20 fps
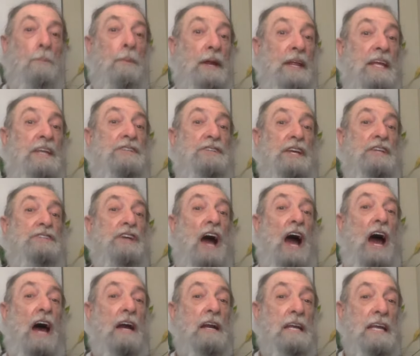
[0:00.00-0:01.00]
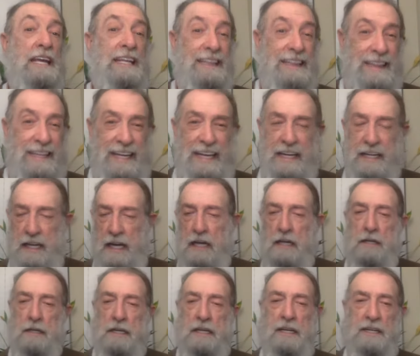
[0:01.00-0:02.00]
But he says
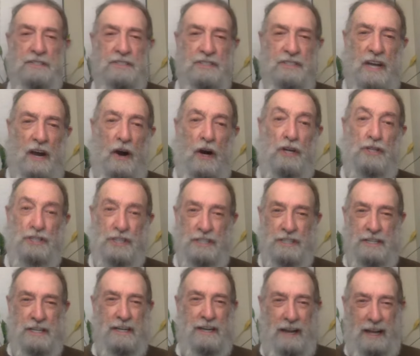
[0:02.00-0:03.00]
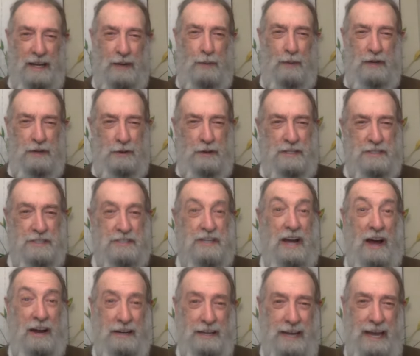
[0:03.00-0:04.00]
Argentina. He doesn't say Argentina like we do. He
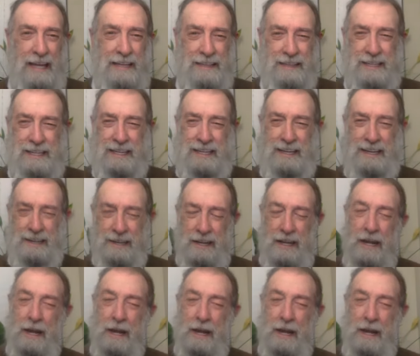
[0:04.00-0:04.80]
says Argentina.